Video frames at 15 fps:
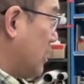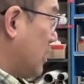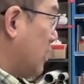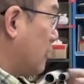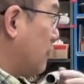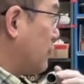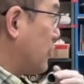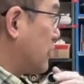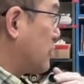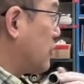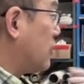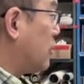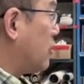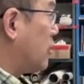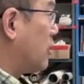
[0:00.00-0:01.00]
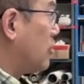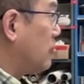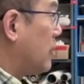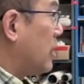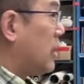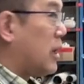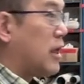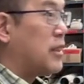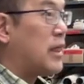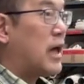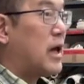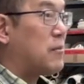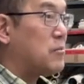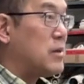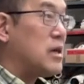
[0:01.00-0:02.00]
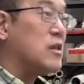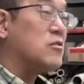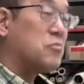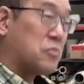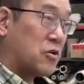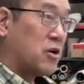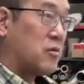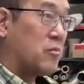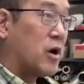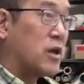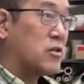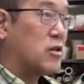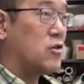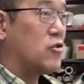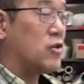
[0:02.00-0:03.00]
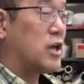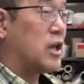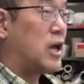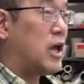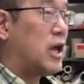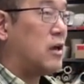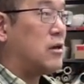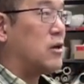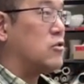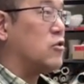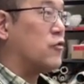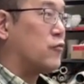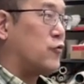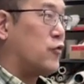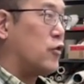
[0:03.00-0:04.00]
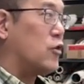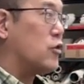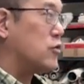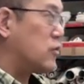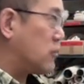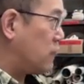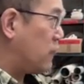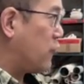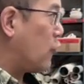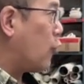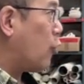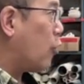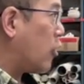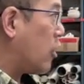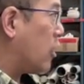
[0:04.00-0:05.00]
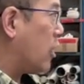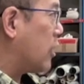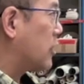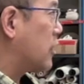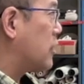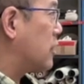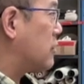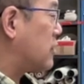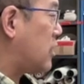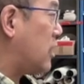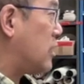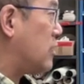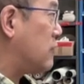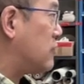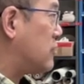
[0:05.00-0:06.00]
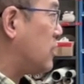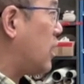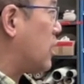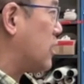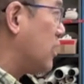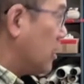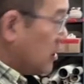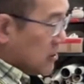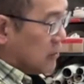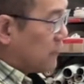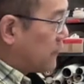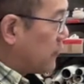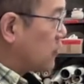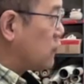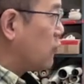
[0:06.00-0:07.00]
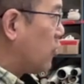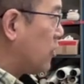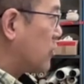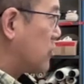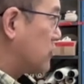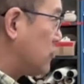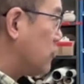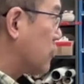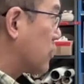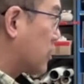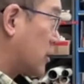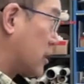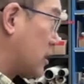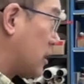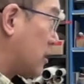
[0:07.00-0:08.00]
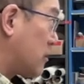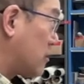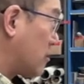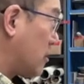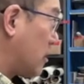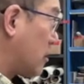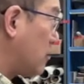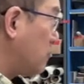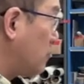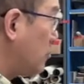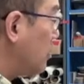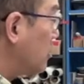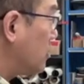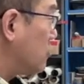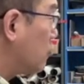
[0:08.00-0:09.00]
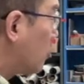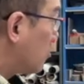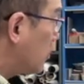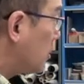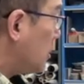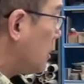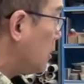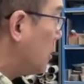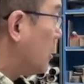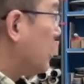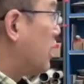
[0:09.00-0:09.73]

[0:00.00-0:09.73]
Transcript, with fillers: of the term and that means pretty much that you'll get an A, because your first four are going to kind of suck. Your first one or two are going to kind of suck really normally